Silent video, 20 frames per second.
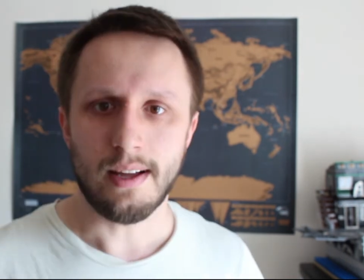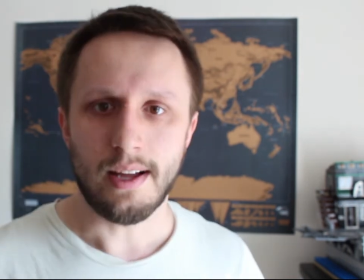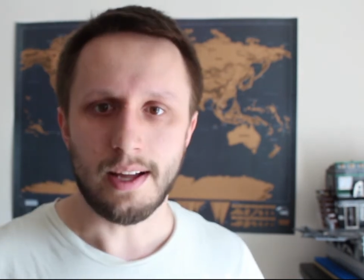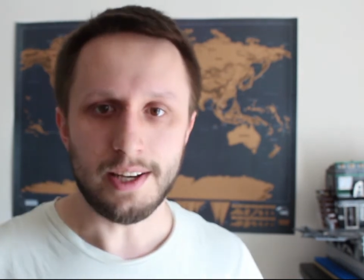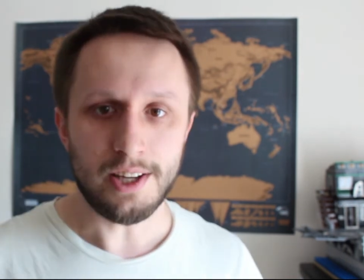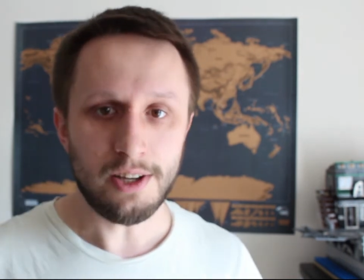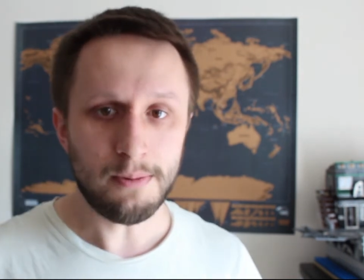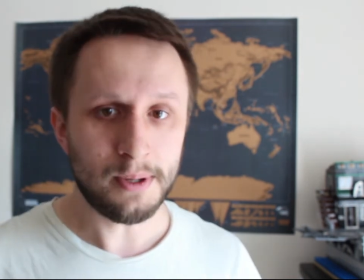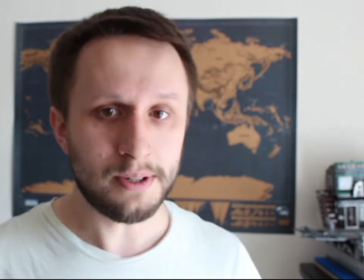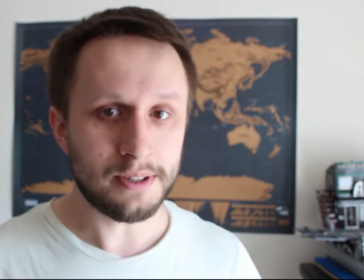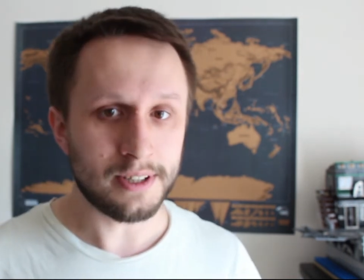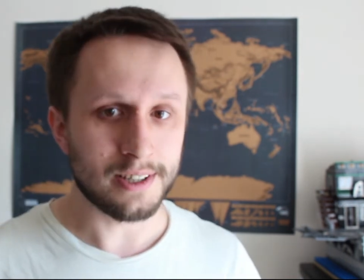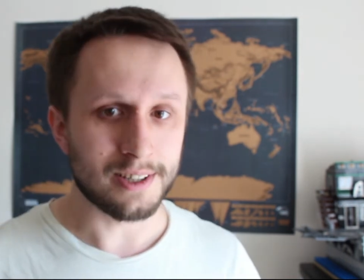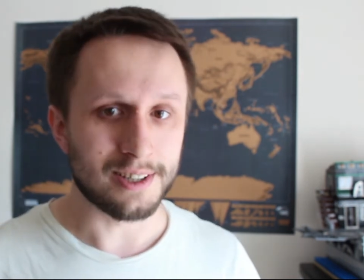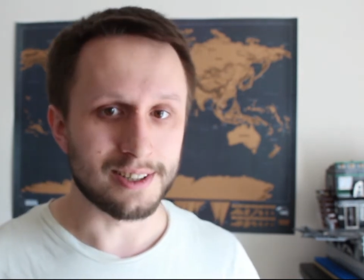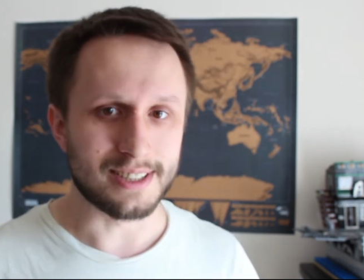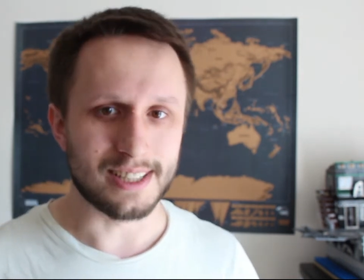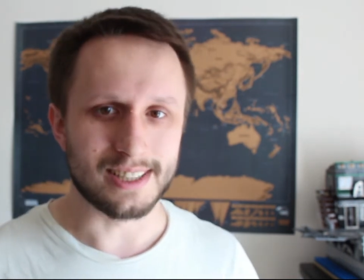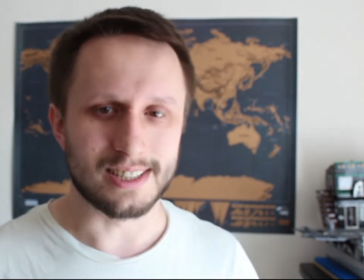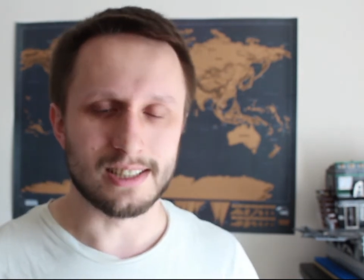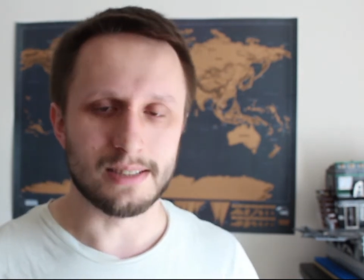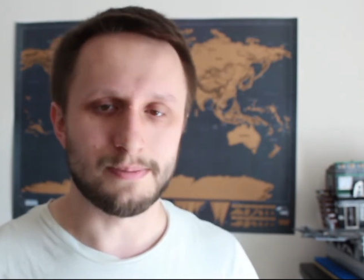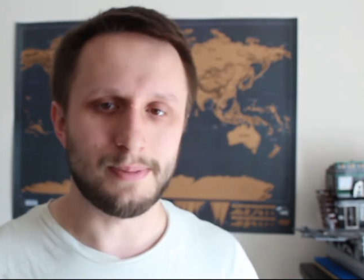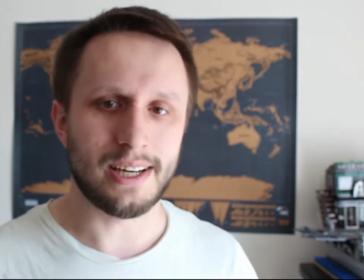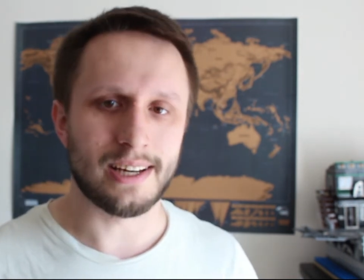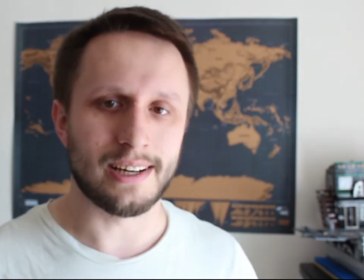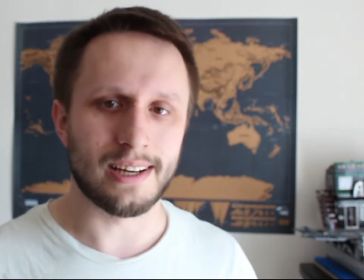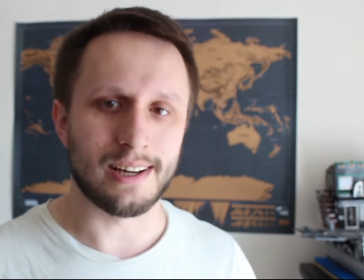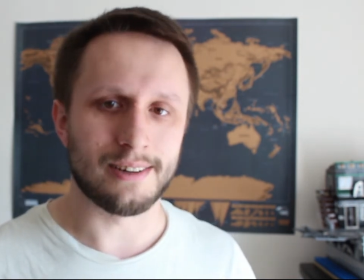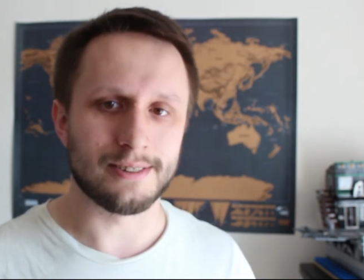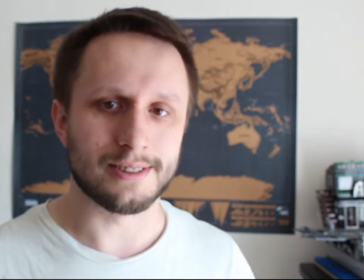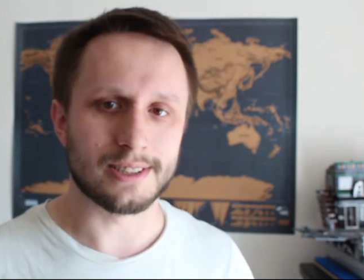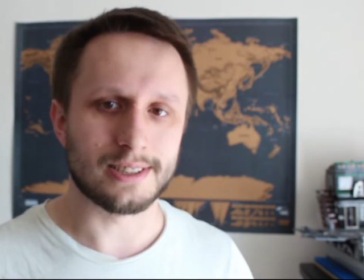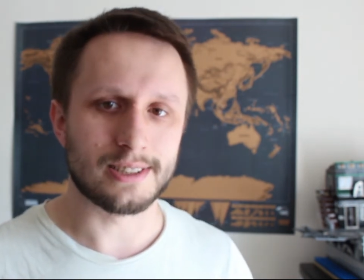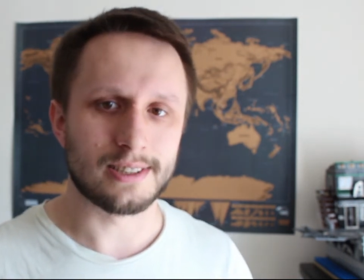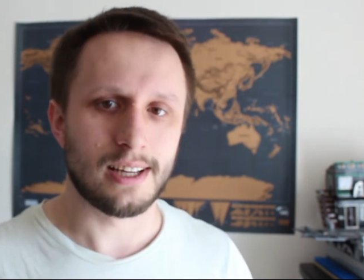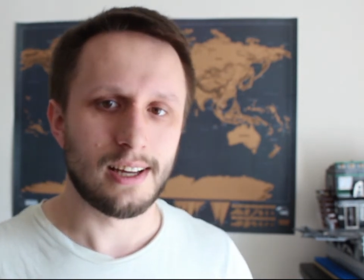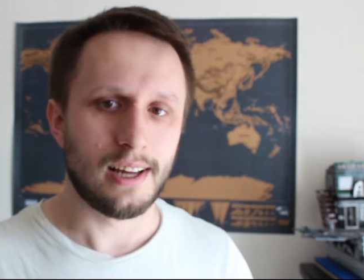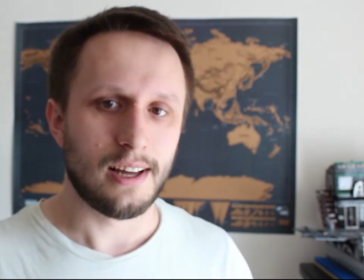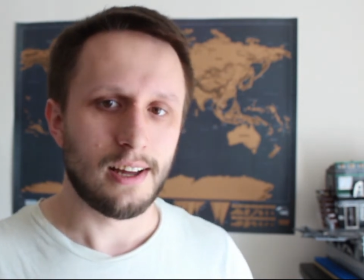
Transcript: A new building contest has been announced